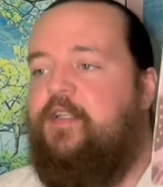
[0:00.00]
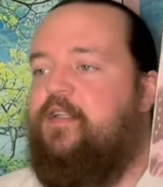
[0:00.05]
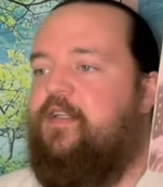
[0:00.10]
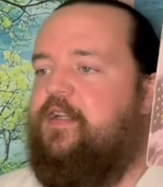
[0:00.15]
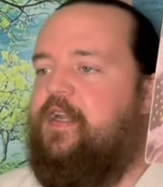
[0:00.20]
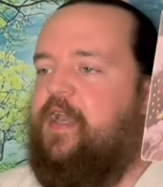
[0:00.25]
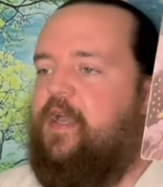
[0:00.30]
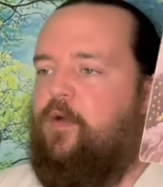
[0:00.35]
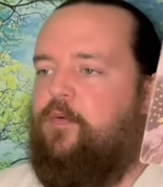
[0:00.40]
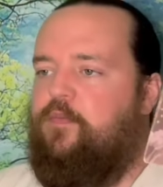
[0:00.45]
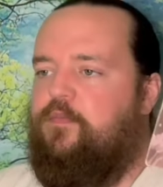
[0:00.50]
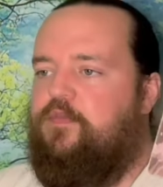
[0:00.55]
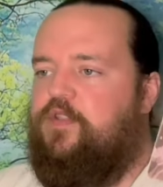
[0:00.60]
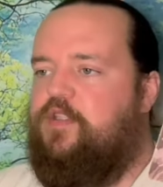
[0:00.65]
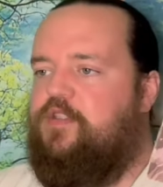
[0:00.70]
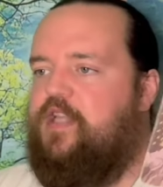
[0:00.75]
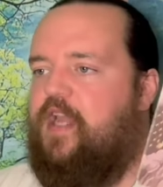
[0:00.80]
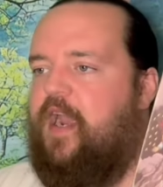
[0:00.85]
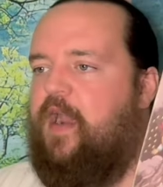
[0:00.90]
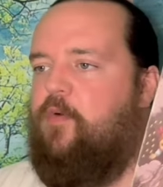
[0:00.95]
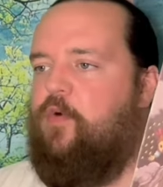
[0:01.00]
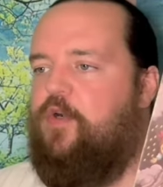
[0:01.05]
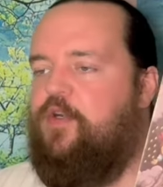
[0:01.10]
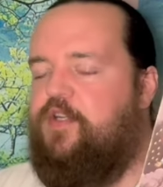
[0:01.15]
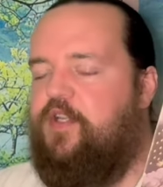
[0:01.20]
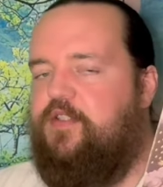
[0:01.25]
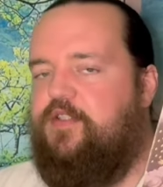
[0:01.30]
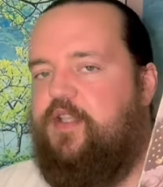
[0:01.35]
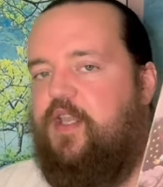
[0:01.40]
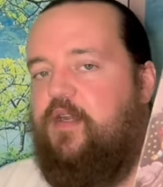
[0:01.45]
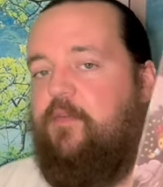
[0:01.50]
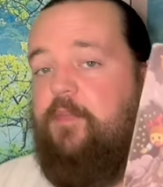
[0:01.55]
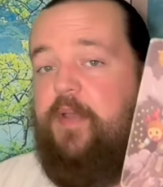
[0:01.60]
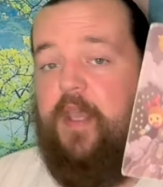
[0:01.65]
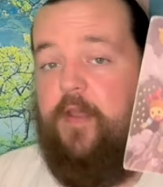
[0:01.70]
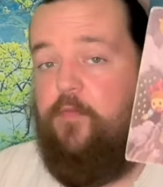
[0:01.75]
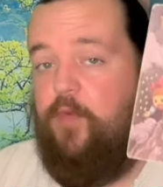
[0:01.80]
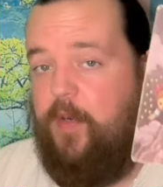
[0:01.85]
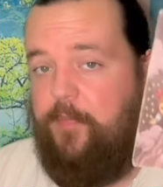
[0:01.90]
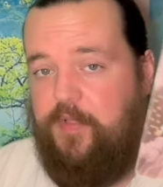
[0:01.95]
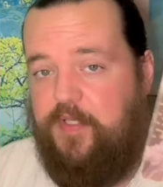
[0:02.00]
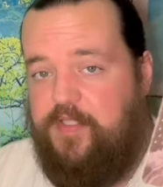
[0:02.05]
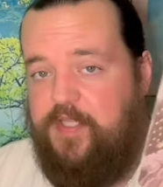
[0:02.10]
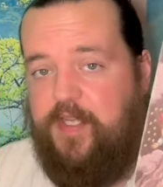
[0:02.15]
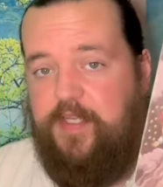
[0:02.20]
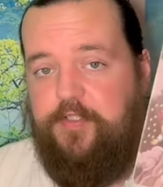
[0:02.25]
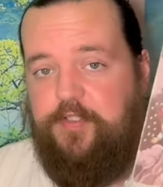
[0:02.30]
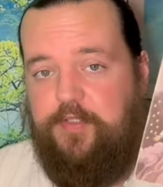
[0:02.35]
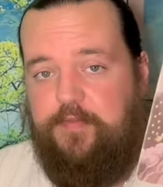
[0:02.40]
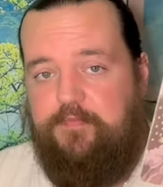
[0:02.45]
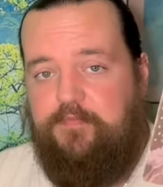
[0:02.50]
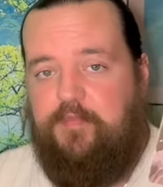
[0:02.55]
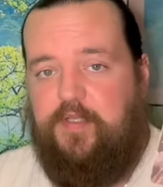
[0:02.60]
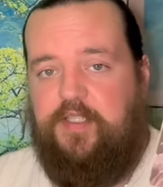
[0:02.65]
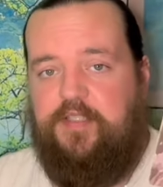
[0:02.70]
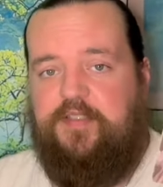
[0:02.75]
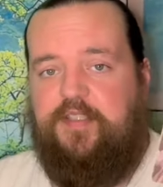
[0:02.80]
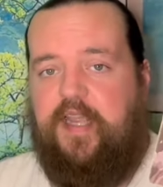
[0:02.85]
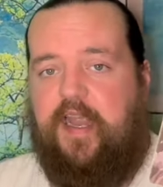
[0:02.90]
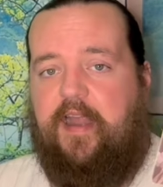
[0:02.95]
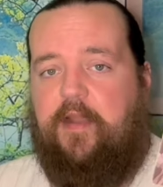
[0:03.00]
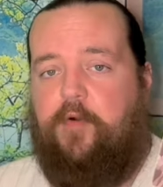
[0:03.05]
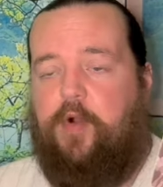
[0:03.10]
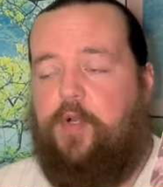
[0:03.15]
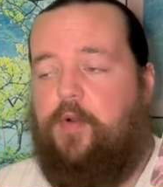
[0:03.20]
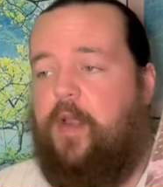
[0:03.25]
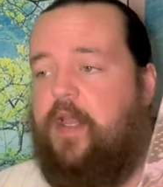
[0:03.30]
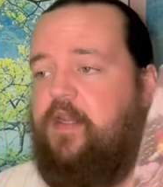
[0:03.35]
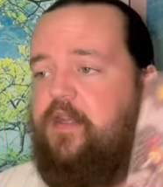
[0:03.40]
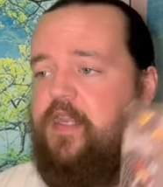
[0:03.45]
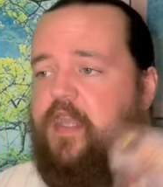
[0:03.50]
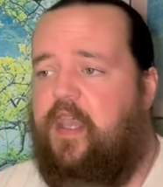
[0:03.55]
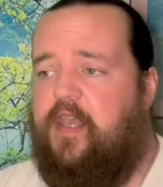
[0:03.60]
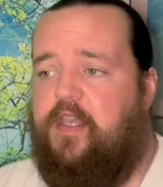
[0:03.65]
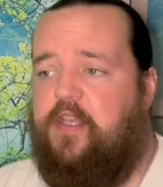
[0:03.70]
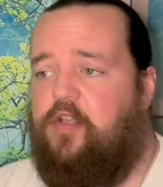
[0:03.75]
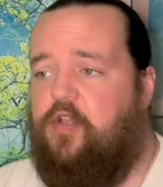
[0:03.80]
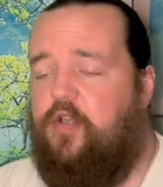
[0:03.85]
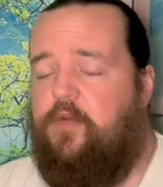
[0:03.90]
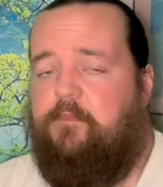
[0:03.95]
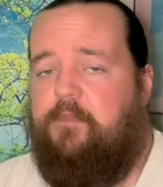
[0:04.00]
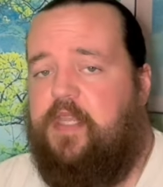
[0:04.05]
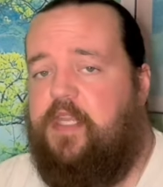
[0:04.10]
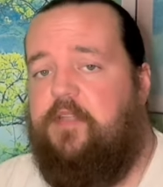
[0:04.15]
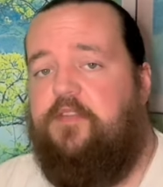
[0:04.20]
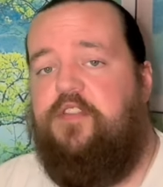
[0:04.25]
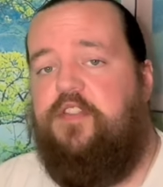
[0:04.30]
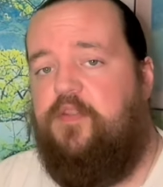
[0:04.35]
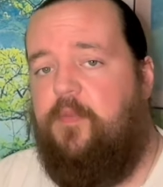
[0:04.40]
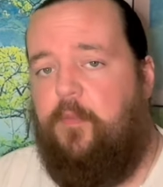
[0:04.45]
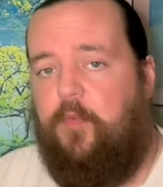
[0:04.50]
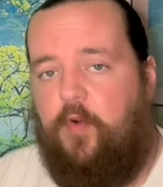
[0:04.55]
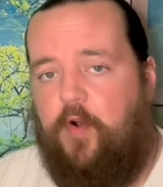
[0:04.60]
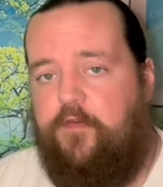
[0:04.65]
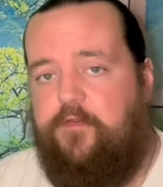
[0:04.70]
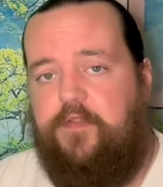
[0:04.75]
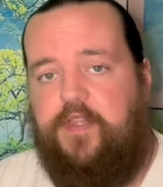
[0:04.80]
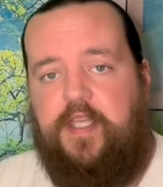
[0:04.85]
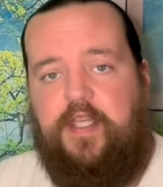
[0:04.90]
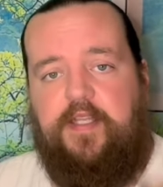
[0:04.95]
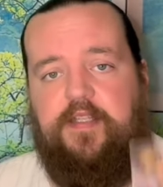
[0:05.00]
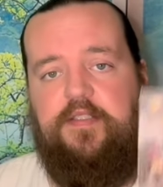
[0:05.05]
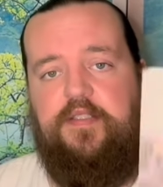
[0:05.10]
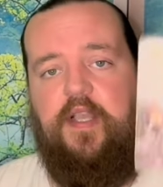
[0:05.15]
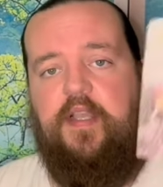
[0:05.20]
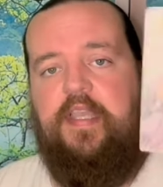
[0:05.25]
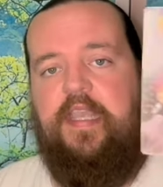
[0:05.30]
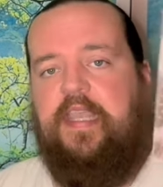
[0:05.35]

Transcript: Now, the tower does get a bad reputation in tarot, and yeah, it could mean some rough things.